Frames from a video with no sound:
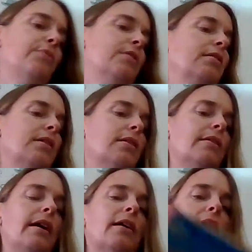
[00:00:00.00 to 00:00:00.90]
was Click
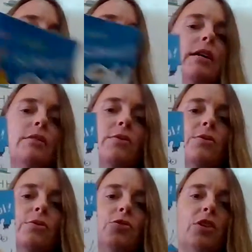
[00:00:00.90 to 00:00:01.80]
Clack Quack to
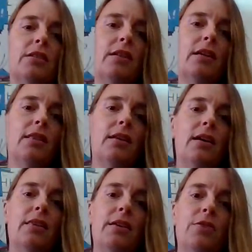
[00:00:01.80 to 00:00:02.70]
School. Did you guys like that?
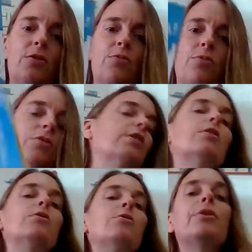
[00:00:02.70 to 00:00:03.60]
I think it's a really
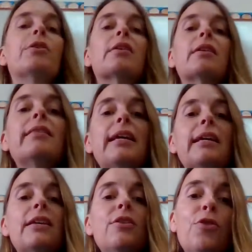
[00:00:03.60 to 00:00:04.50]
cute book.
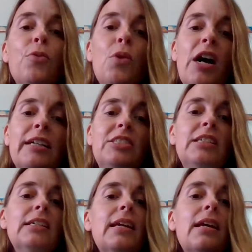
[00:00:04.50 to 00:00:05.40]
Thank you for
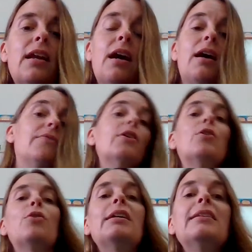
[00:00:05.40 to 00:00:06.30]
watching and have a
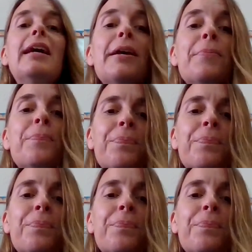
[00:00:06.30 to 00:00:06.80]
great day.